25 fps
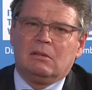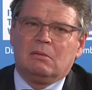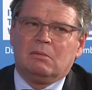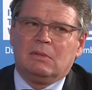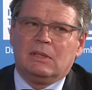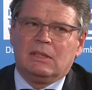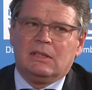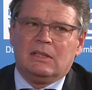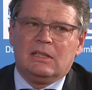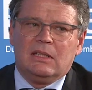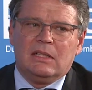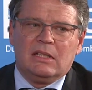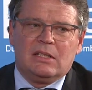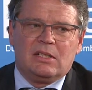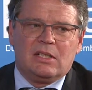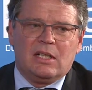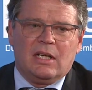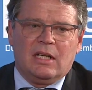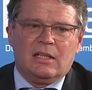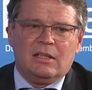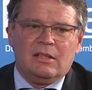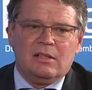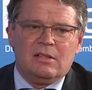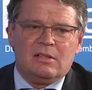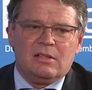one of the
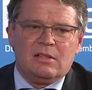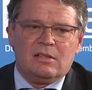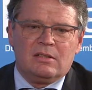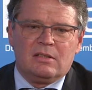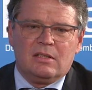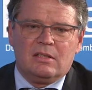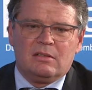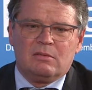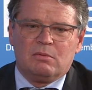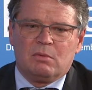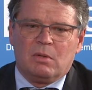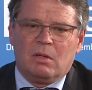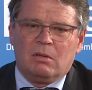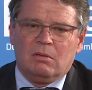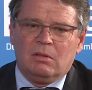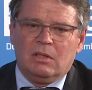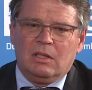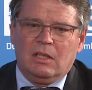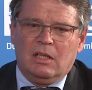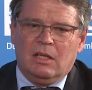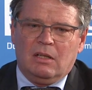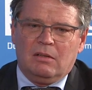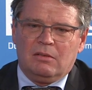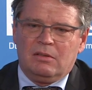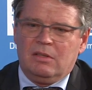challenges is
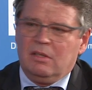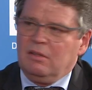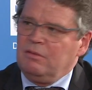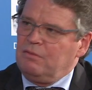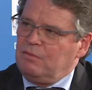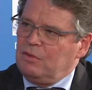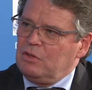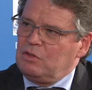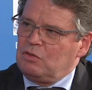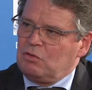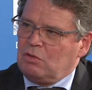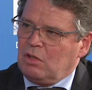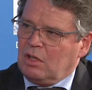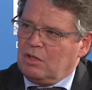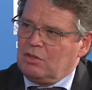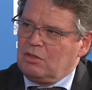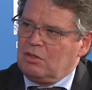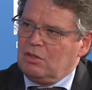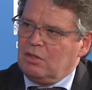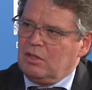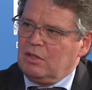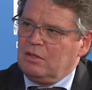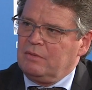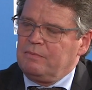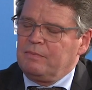rolling out the
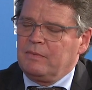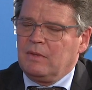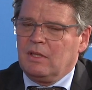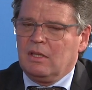infrastructure.